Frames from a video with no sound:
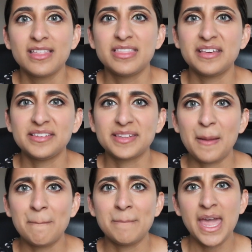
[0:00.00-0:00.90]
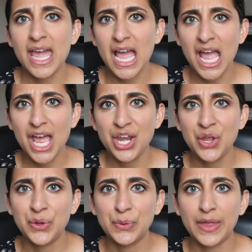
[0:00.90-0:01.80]
this man
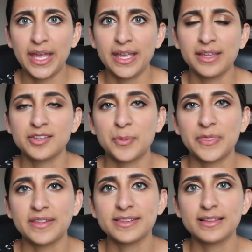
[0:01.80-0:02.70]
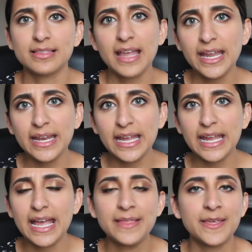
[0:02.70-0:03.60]
who like is with this
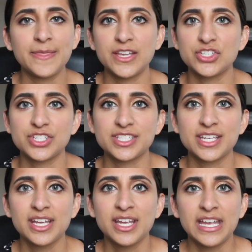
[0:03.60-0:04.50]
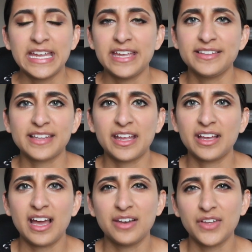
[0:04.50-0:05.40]
lady, and then he's
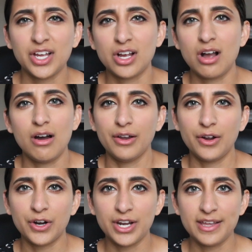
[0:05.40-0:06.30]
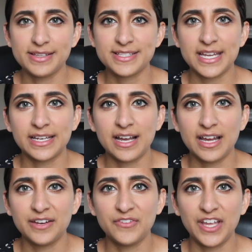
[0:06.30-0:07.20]
like kind of like a con artist, and
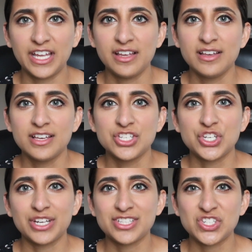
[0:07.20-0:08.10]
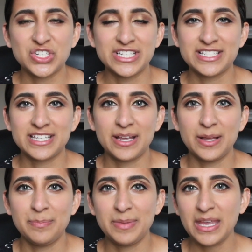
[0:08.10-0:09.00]
kind of like tricks her
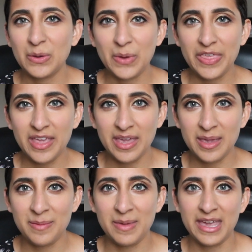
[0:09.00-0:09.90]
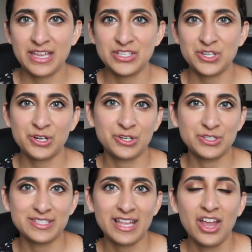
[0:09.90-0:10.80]
into being with him and
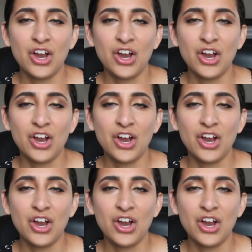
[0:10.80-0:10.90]
turns